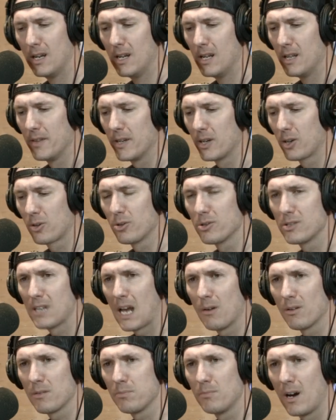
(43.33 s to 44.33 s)
Then cruised
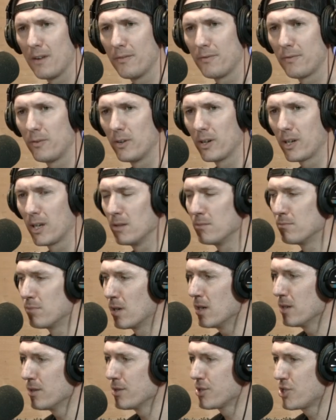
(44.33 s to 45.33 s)
out with my freaking
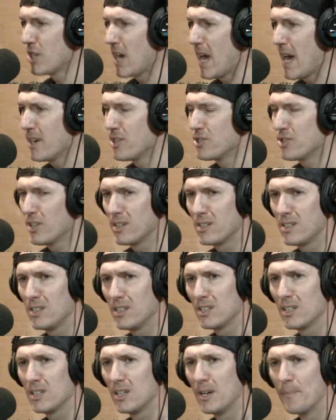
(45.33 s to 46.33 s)
bros, Chad and
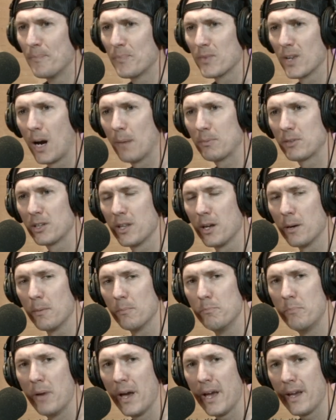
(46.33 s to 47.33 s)
JT, up to the
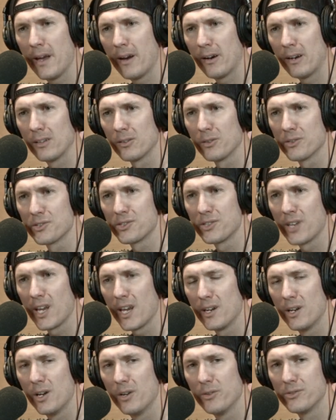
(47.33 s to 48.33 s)
Bay Area, a little
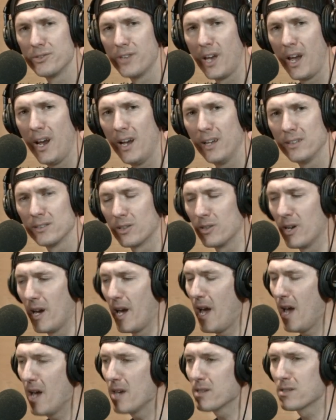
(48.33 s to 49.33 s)
San Jose, a little
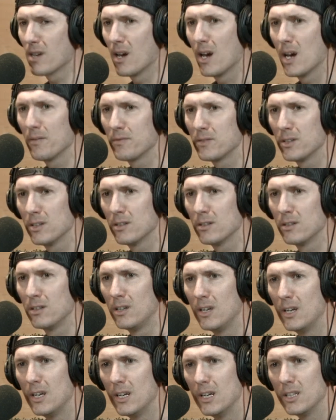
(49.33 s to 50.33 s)
SF, dude.
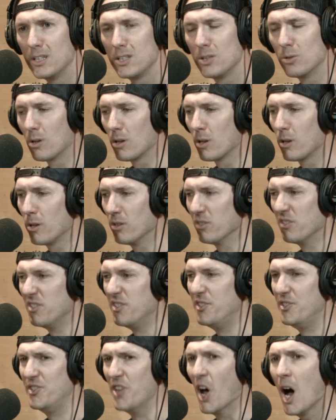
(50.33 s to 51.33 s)
Doing a little
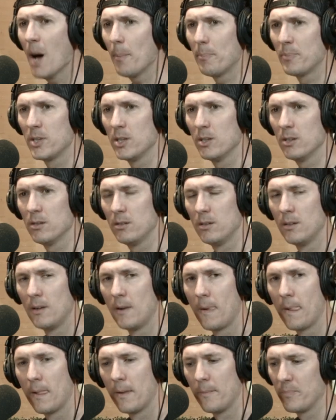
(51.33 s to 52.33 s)
dup, dude.
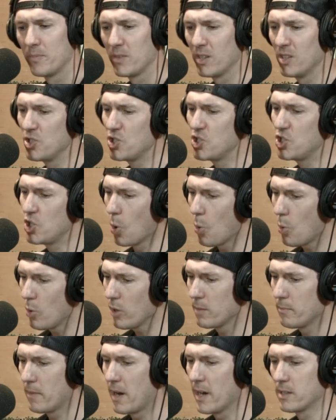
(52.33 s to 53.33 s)

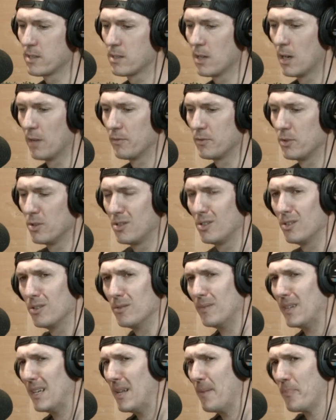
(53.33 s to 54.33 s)
Enjoying myself, dude.
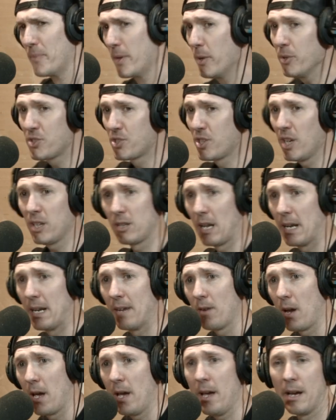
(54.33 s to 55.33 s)
Dude, it was sick, dude.
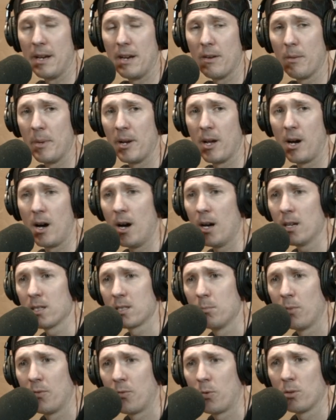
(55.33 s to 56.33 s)
I've never been to
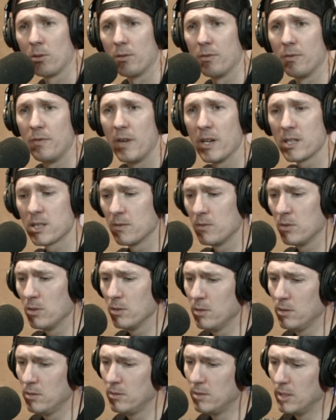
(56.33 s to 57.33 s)
Austin before, a little festival,
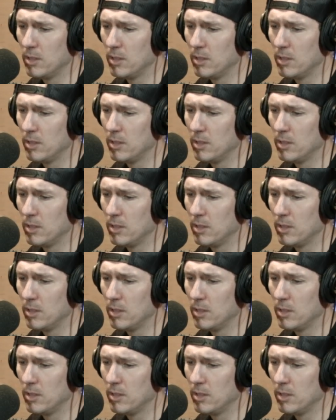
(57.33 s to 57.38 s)
dude.